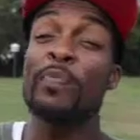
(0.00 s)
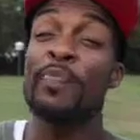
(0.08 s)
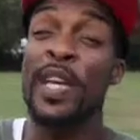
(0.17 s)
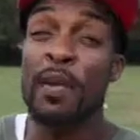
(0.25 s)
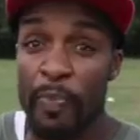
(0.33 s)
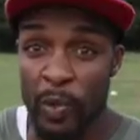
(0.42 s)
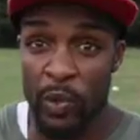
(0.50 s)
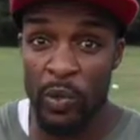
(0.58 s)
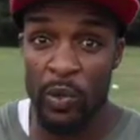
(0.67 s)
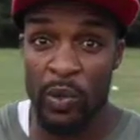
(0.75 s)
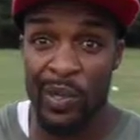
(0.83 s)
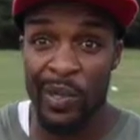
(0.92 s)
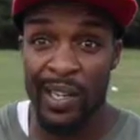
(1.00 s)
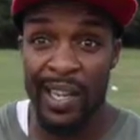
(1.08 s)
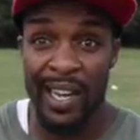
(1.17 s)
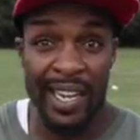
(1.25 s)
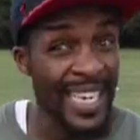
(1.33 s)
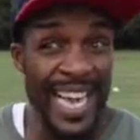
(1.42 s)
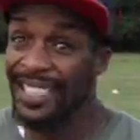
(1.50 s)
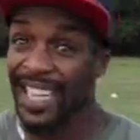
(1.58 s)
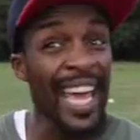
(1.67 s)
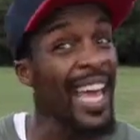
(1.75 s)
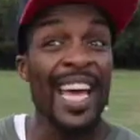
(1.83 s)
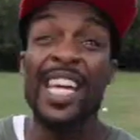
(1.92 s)
people that's
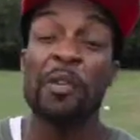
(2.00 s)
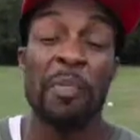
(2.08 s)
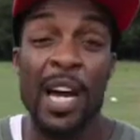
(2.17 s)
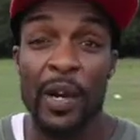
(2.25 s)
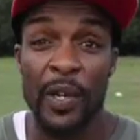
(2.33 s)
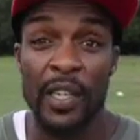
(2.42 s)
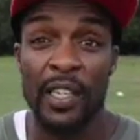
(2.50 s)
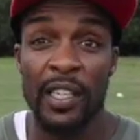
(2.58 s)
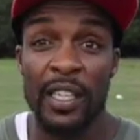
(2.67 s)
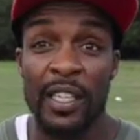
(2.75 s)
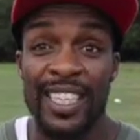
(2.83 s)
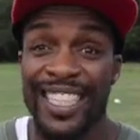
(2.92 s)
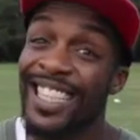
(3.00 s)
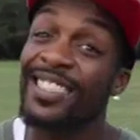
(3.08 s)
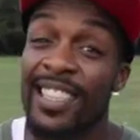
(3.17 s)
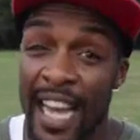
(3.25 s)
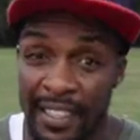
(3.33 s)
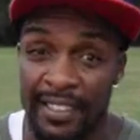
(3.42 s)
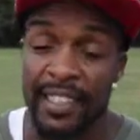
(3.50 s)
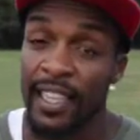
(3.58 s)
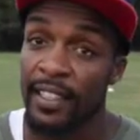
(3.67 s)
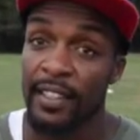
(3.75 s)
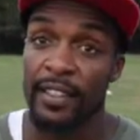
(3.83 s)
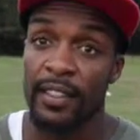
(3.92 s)
here in America that's not together.